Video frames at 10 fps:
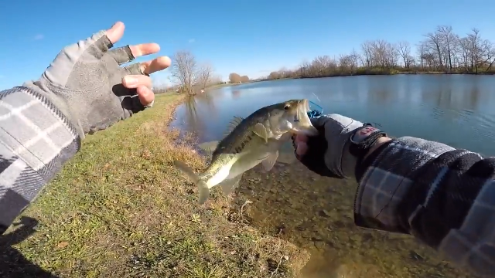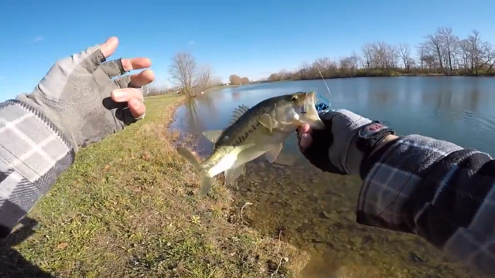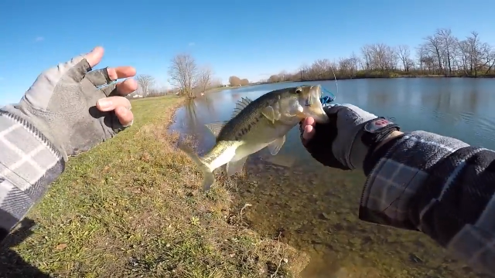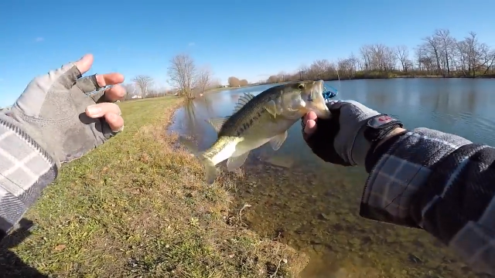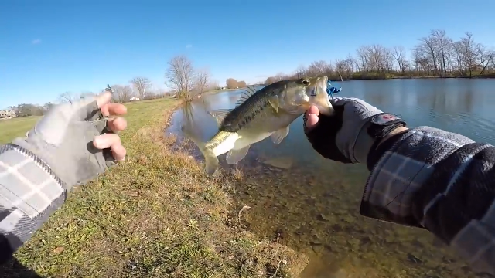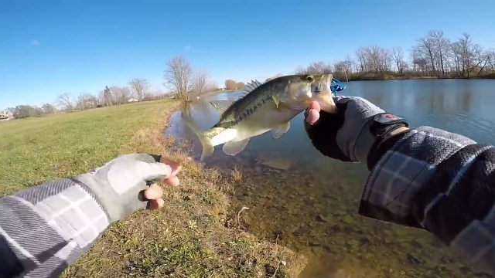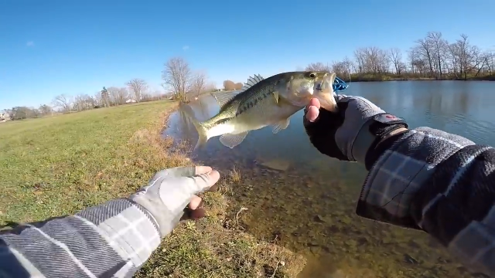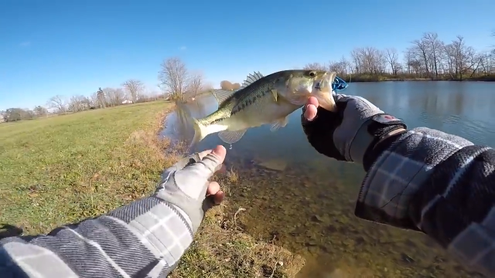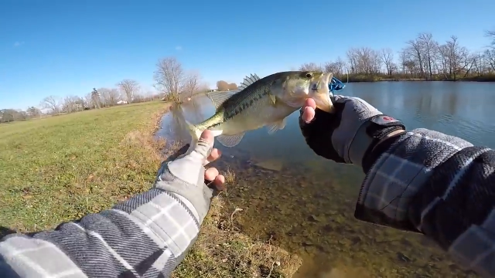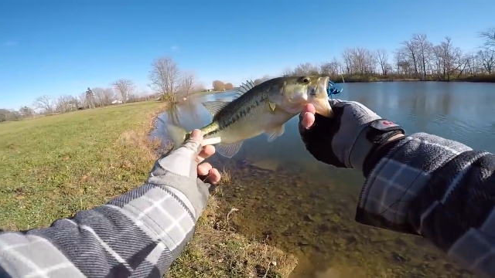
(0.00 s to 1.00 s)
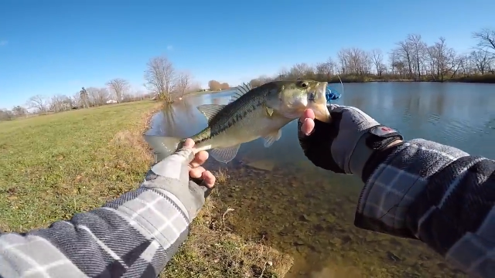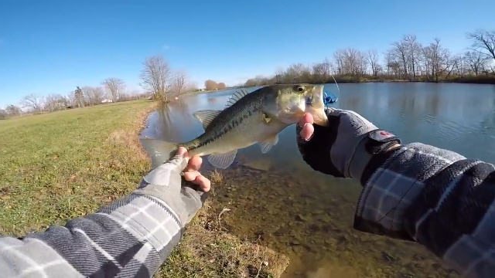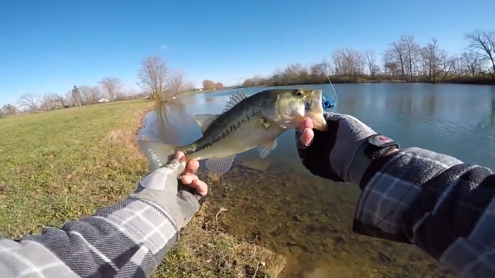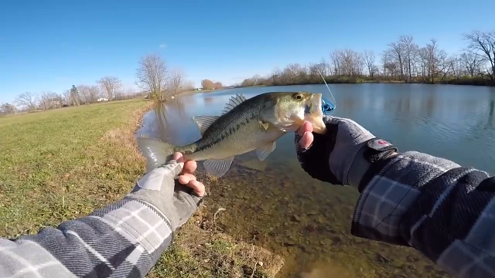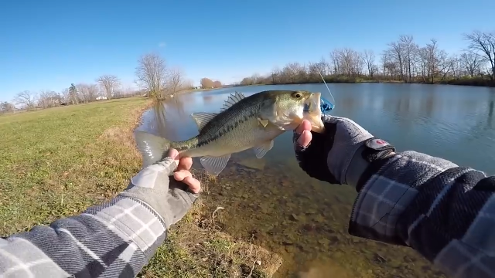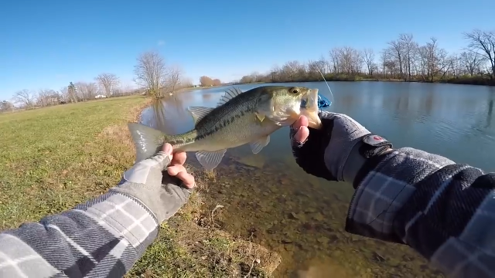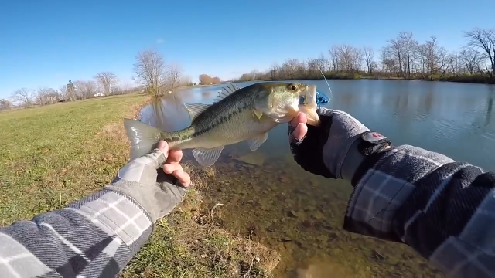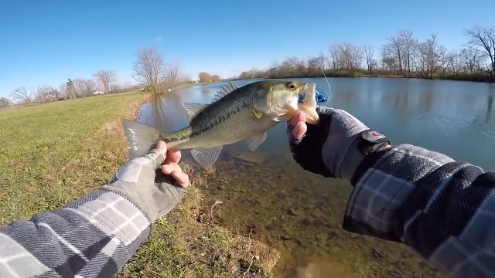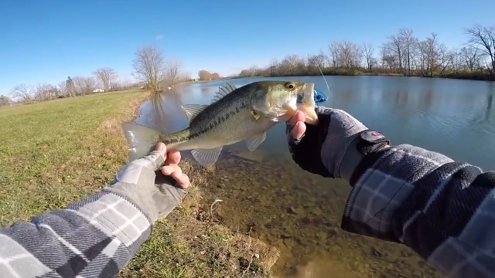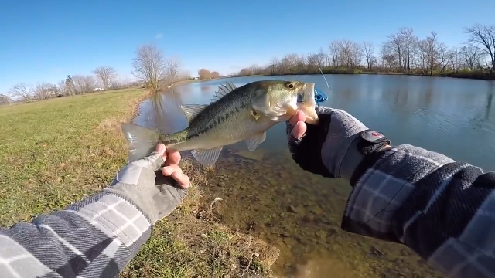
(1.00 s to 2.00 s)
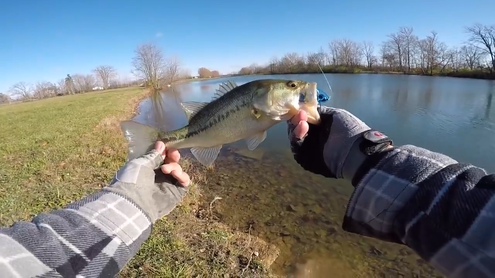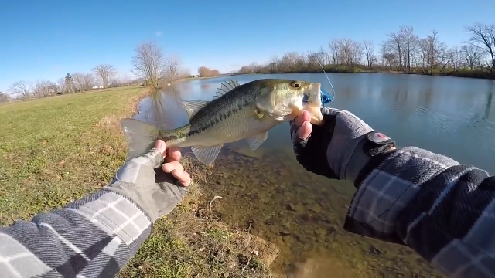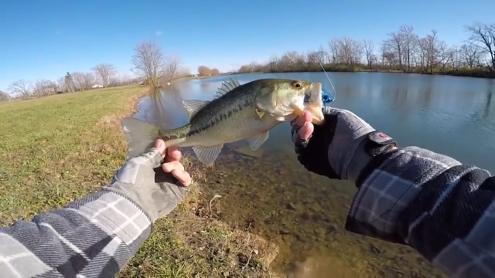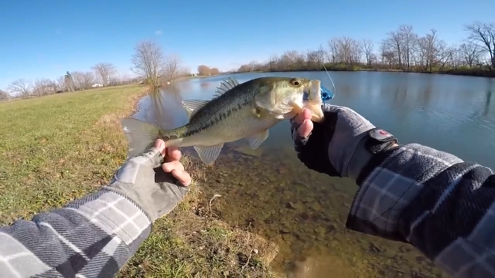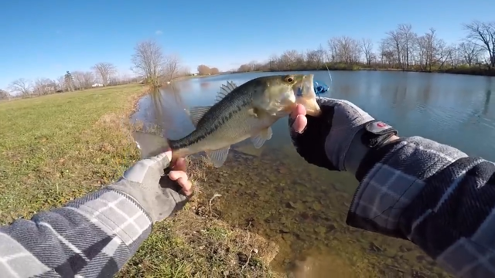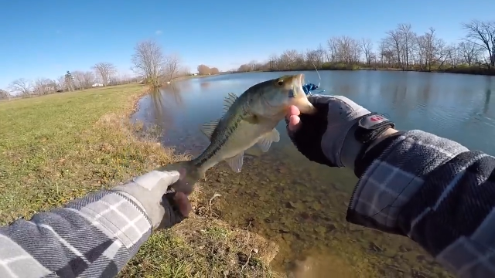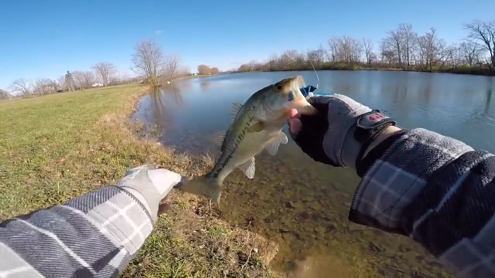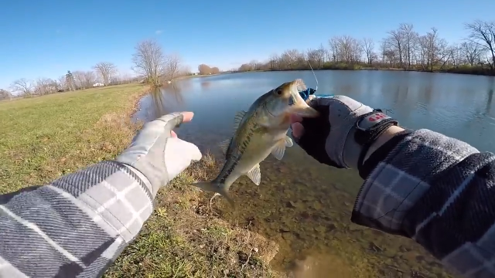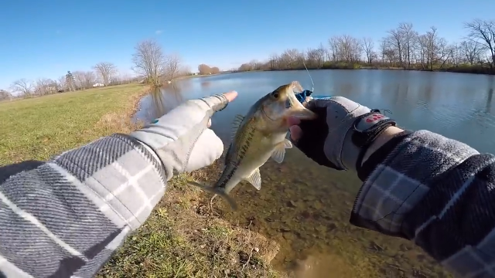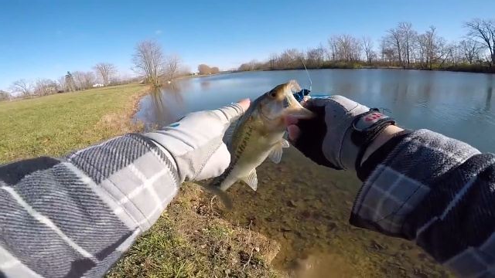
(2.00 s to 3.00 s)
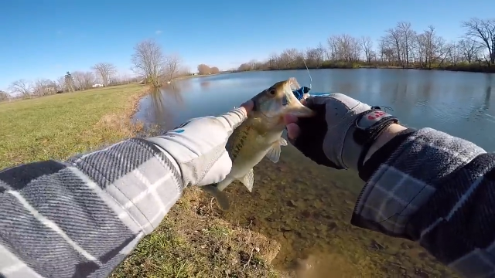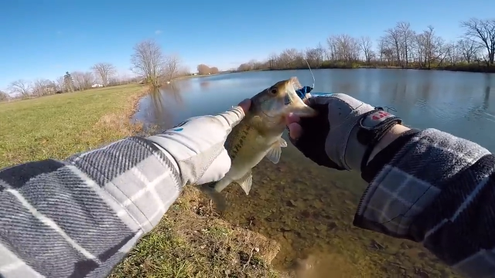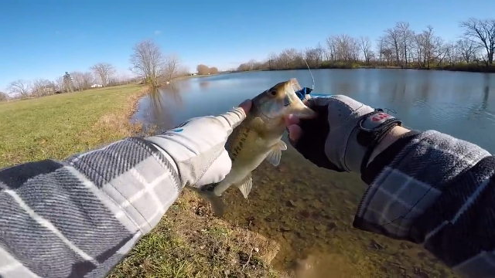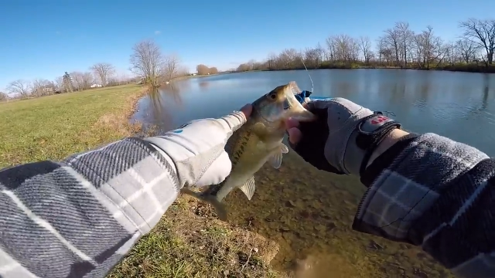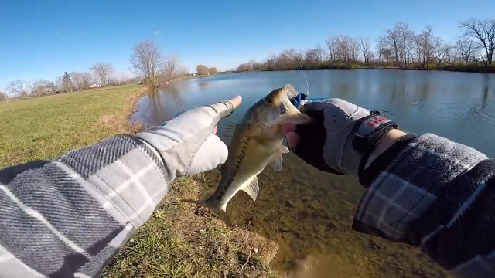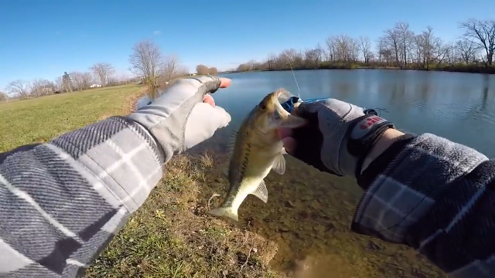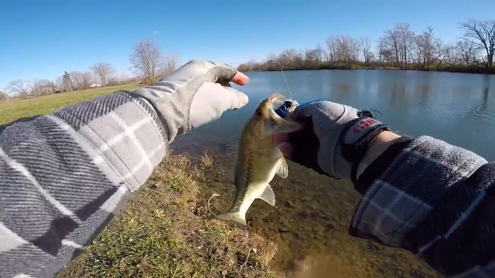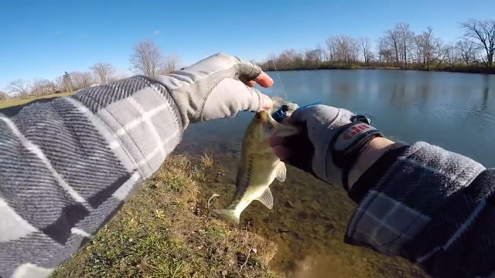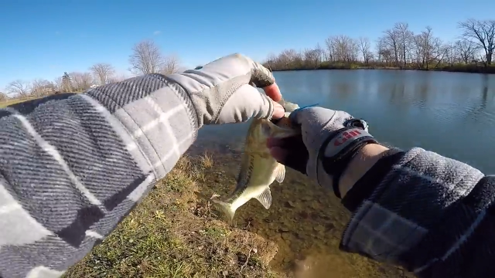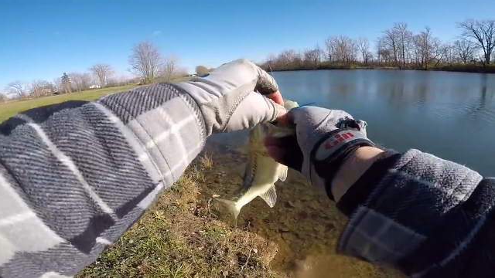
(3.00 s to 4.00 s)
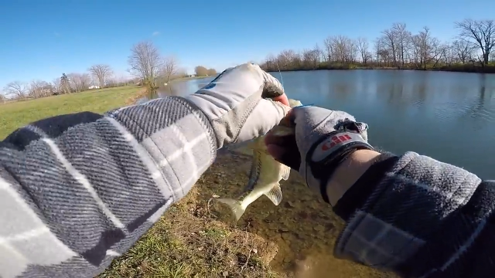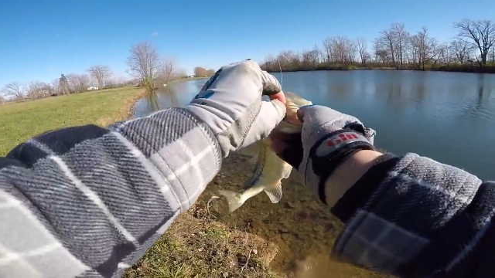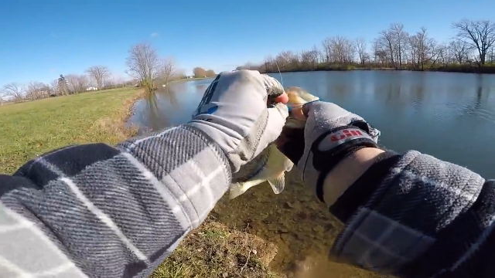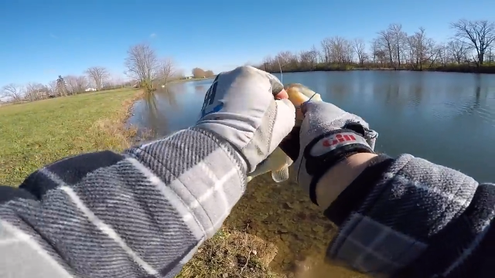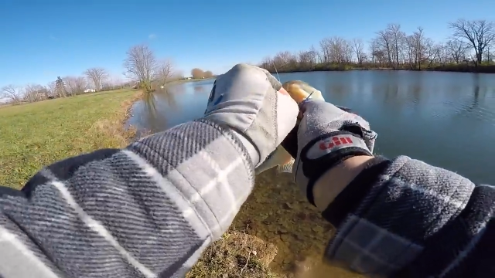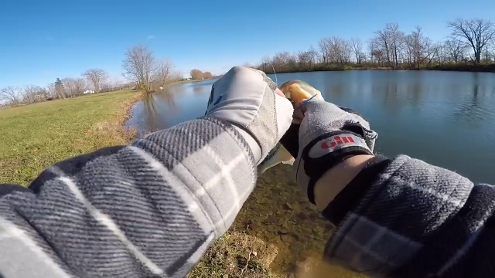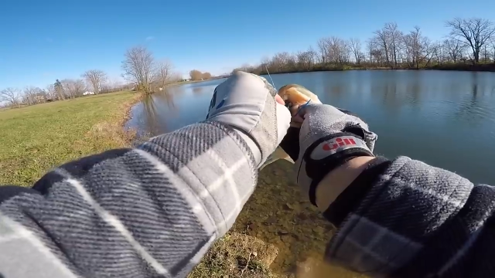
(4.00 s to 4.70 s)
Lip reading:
[unreadable: no face in view]